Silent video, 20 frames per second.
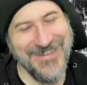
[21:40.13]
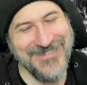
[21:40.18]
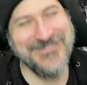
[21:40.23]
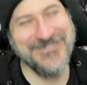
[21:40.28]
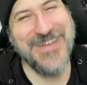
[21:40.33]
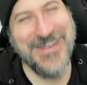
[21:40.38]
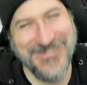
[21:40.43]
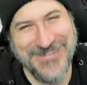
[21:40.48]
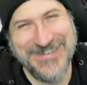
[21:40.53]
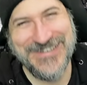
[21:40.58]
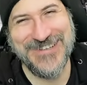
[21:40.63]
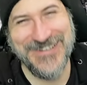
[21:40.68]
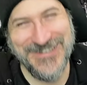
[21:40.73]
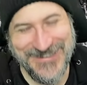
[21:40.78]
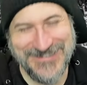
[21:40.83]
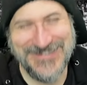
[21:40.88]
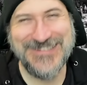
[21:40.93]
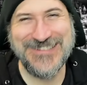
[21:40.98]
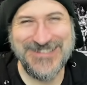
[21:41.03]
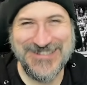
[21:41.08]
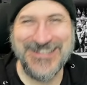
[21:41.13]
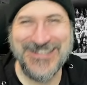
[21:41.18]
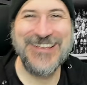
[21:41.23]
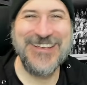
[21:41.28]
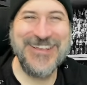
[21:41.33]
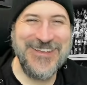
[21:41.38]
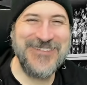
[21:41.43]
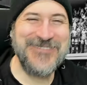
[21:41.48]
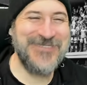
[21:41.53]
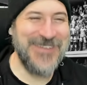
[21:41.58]
Very good.
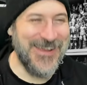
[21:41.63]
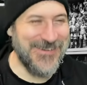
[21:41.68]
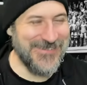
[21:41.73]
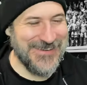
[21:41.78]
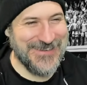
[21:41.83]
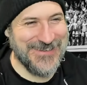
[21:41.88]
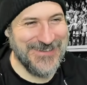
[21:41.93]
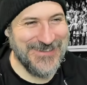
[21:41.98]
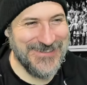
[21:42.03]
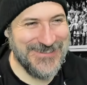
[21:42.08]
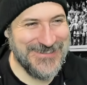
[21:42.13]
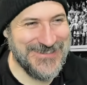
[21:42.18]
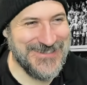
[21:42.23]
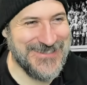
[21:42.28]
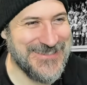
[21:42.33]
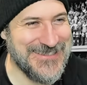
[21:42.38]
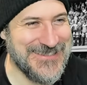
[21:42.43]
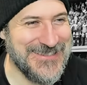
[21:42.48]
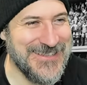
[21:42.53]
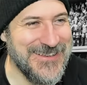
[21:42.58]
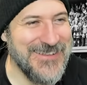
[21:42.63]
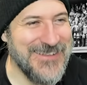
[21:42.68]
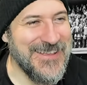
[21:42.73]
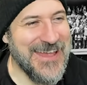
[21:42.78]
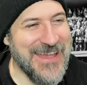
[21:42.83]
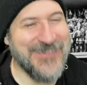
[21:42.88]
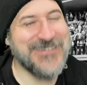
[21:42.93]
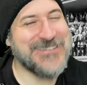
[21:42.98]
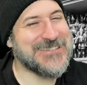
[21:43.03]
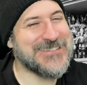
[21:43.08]
Very good.
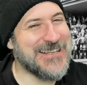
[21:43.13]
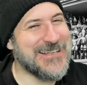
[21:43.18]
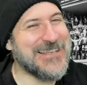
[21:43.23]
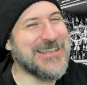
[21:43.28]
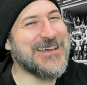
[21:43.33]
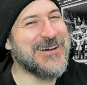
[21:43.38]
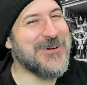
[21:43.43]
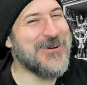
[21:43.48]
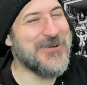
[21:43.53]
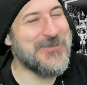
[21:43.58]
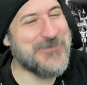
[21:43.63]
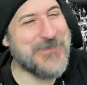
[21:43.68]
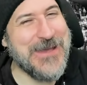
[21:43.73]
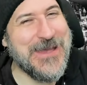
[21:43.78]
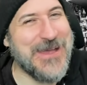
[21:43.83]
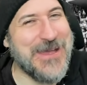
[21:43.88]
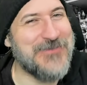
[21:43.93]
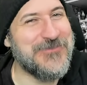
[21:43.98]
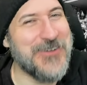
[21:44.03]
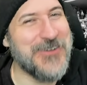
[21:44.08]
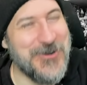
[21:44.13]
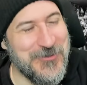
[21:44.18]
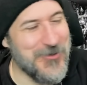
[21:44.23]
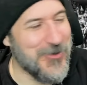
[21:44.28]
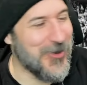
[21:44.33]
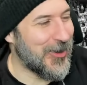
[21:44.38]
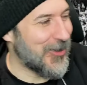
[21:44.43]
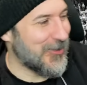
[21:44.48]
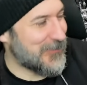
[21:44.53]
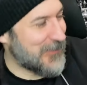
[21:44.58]
It was a little bit of a
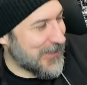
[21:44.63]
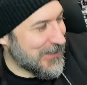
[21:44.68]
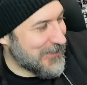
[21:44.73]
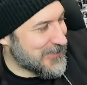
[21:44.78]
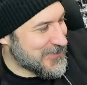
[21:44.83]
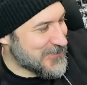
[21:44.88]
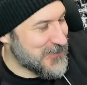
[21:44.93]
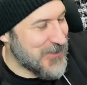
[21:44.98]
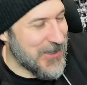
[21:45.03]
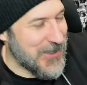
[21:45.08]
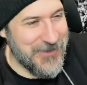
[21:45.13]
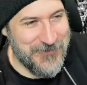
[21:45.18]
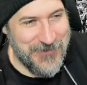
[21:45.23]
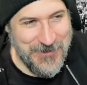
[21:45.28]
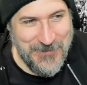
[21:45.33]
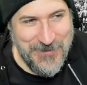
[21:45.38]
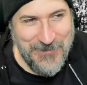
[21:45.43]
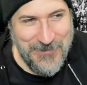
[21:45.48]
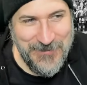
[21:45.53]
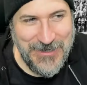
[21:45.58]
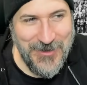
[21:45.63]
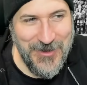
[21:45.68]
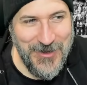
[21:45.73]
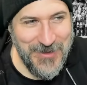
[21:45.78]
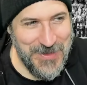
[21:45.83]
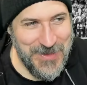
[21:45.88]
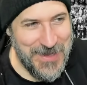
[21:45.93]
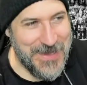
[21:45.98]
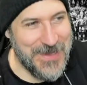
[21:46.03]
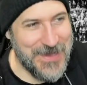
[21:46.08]
walk, but it was worth it when we
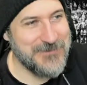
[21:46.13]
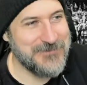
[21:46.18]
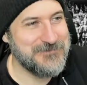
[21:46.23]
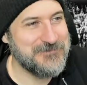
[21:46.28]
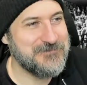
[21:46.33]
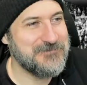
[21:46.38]
got there.